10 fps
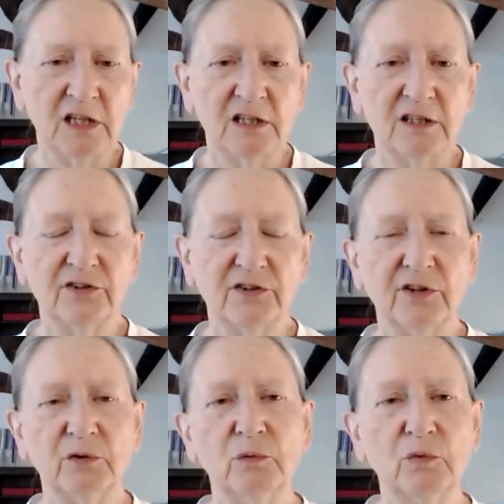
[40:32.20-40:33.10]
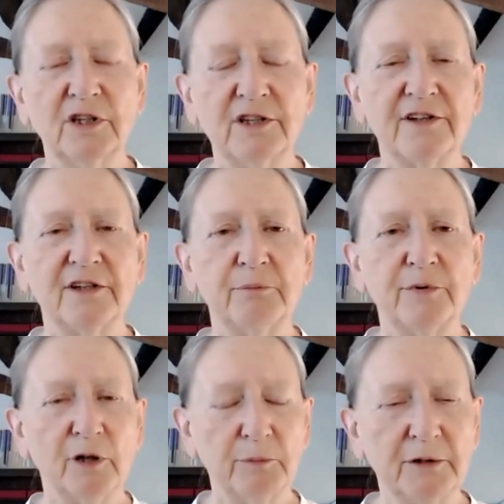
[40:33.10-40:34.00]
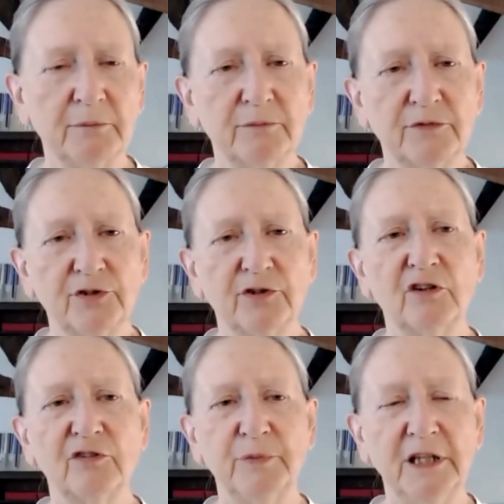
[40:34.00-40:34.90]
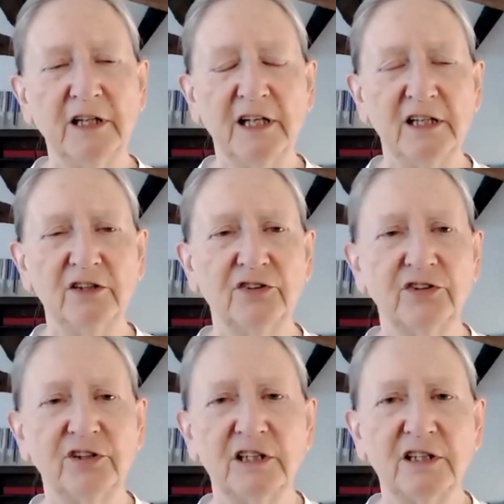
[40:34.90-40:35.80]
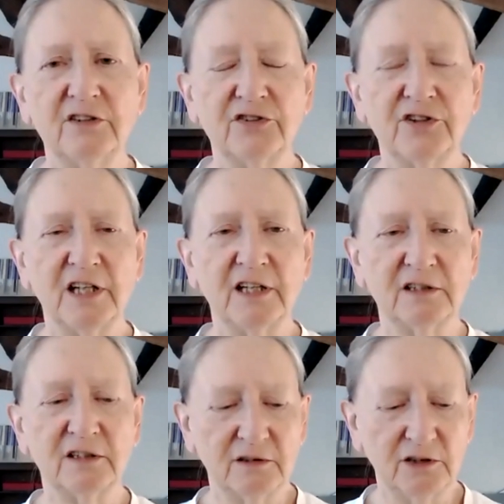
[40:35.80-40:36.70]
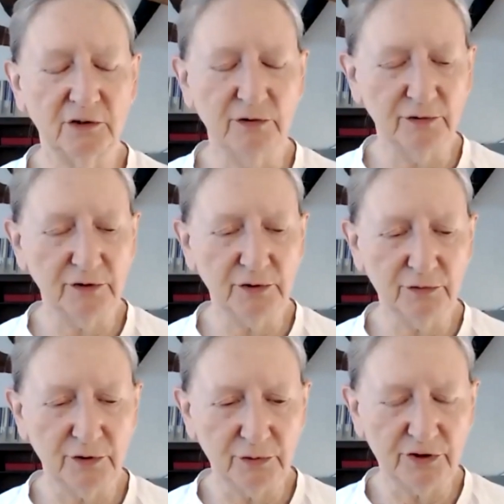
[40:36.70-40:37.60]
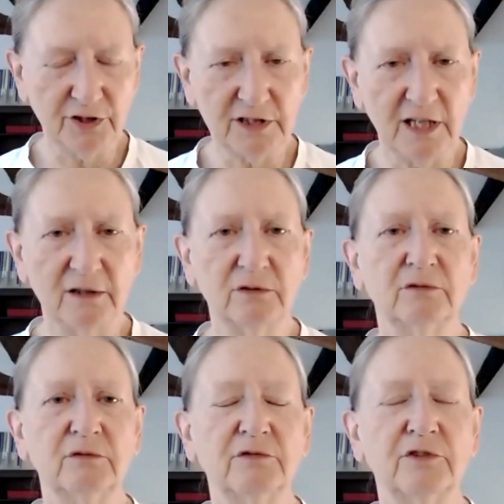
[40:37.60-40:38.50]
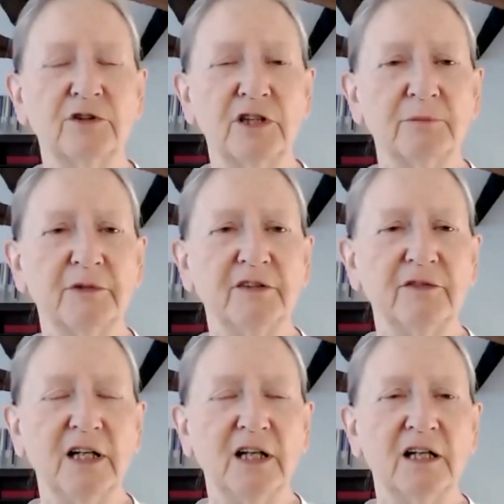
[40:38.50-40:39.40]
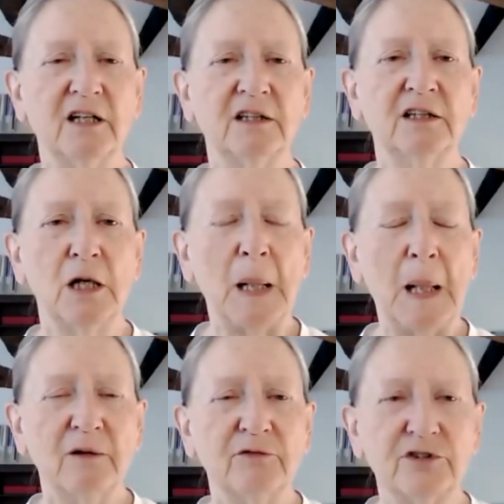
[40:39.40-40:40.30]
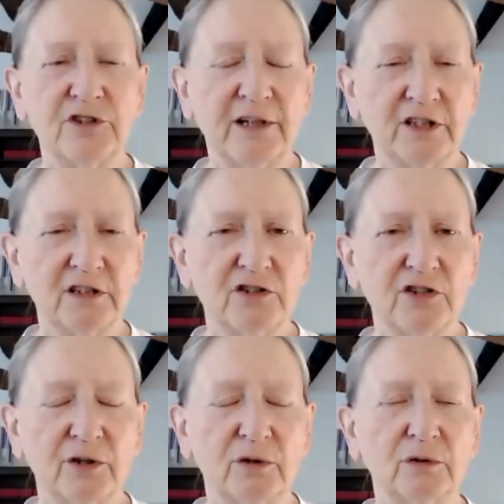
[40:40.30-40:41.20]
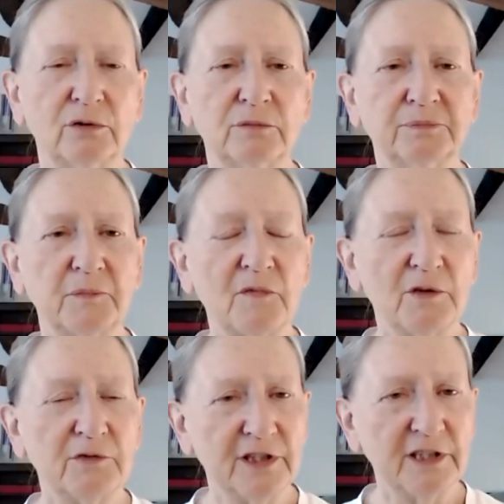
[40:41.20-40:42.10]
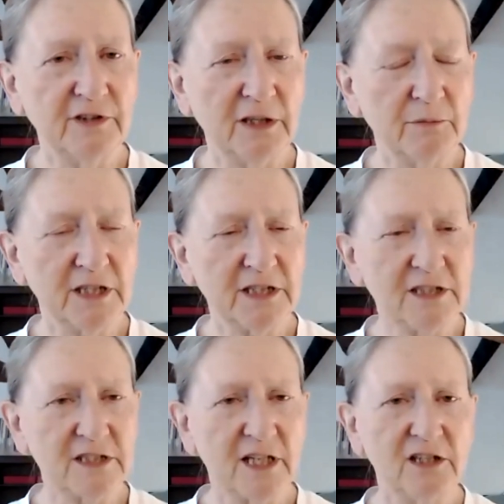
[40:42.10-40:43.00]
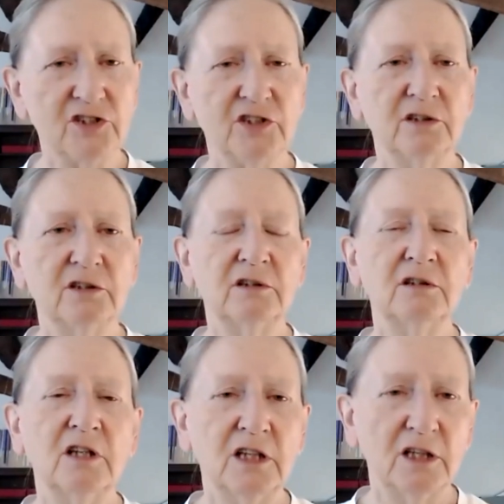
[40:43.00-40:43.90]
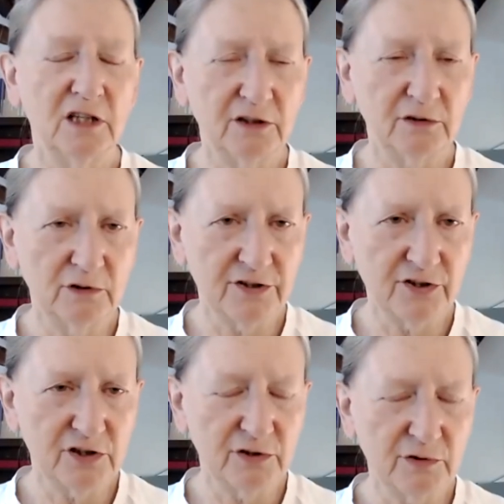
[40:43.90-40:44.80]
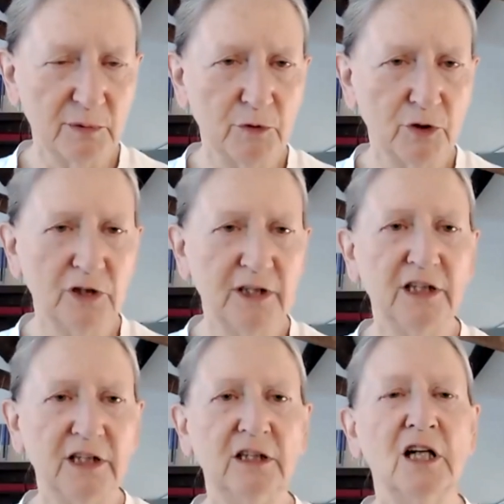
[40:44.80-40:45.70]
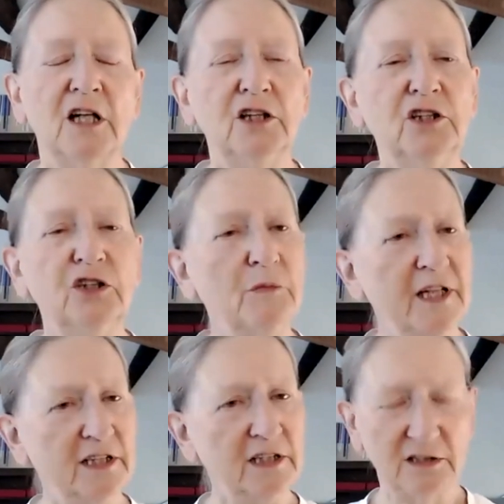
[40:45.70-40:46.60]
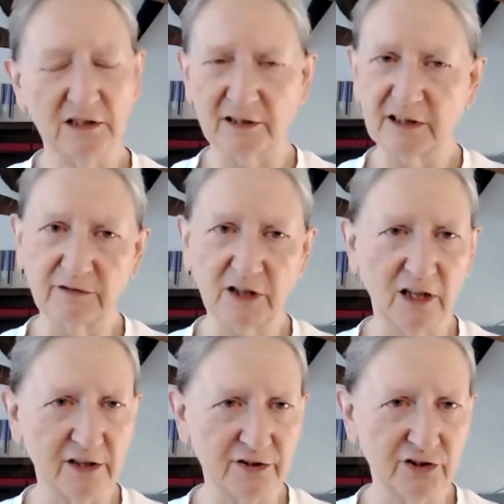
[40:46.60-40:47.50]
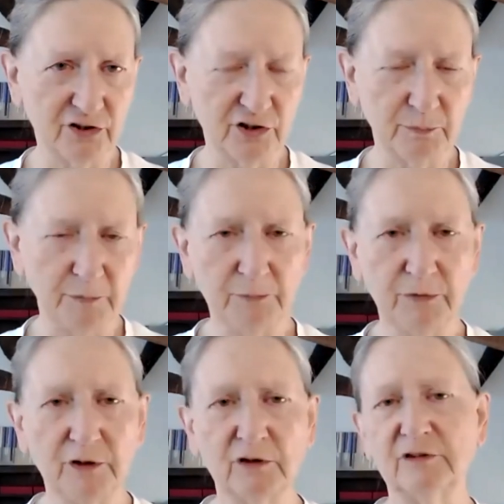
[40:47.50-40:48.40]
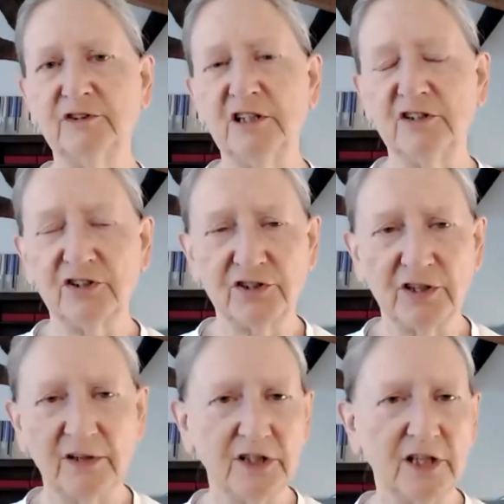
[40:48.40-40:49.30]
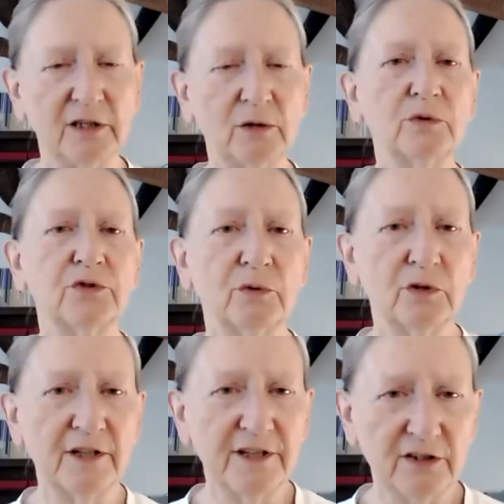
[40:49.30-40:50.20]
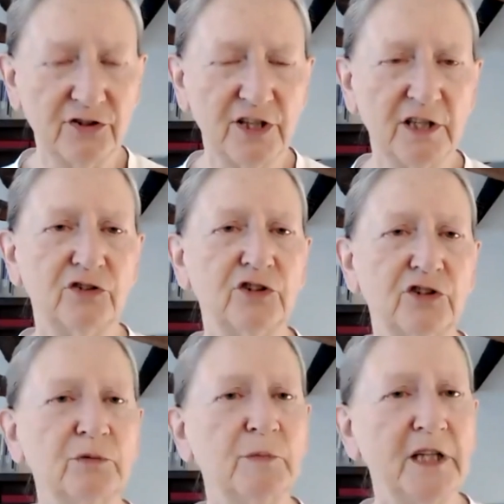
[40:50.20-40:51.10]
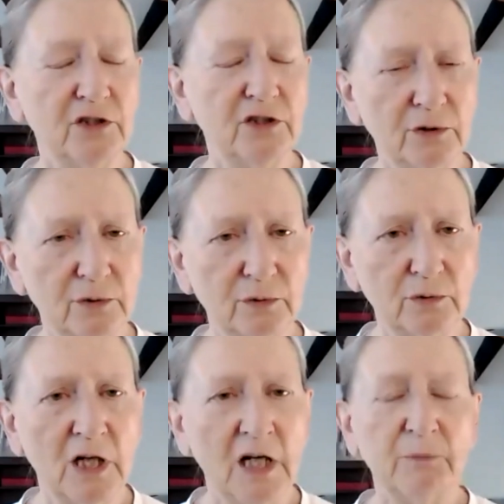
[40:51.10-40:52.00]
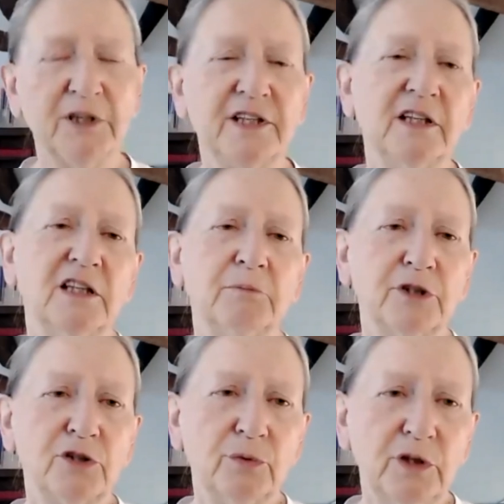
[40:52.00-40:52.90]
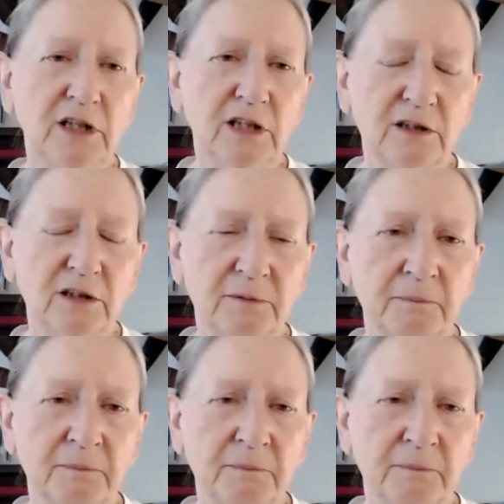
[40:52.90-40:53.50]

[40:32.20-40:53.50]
So one of the problems of BKs is that, you know, you sit down for Amrit Vela, for traffic control, for evening meditation, you listen to the Murli, you may give classes to people, teach the 7-day course, all of these things you may do, but then in between,